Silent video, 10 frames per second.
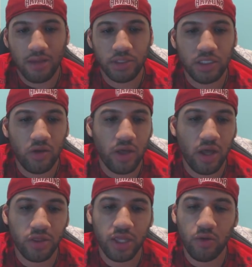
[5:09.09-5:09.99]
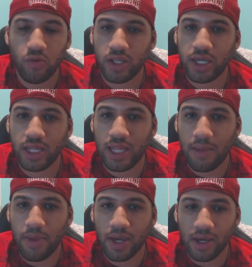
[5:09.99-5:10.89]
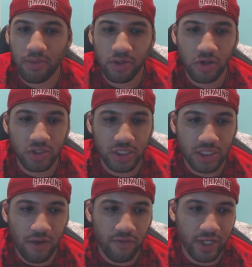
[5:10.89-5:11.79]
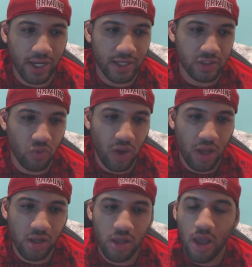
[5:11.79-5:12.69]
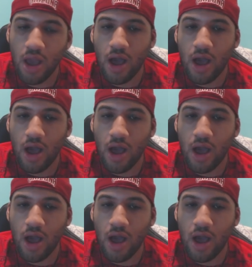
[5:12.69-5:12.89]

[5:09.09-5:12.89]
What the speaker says: Still healthy. We want to get that back up close to 70 as well.